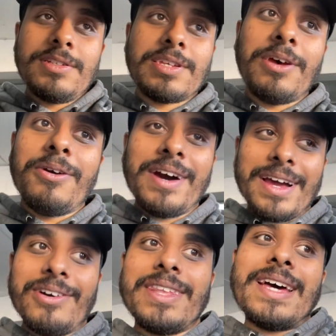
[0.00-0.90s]
So I
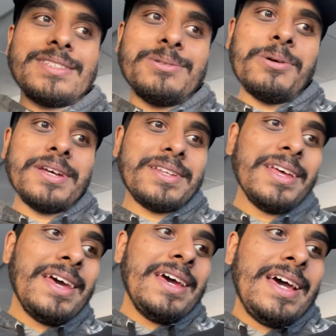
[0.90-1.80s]
got that sorted.
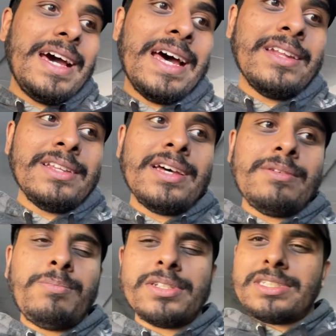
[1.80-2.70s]
And, uh,
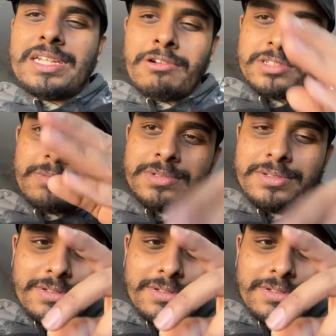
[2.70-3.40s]
but there were some